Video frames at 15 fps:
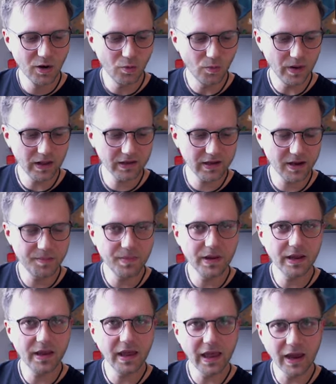welcome
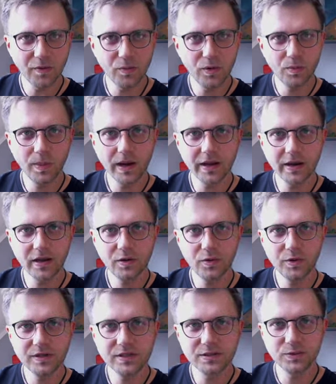everybody
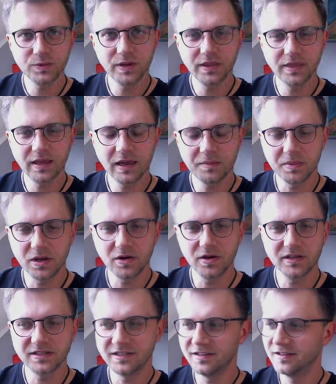who is doing that
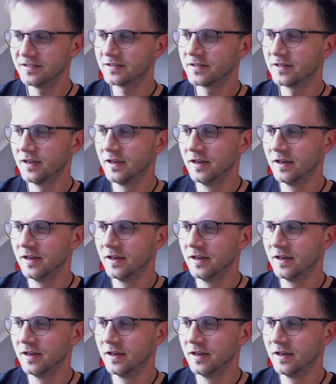because it is,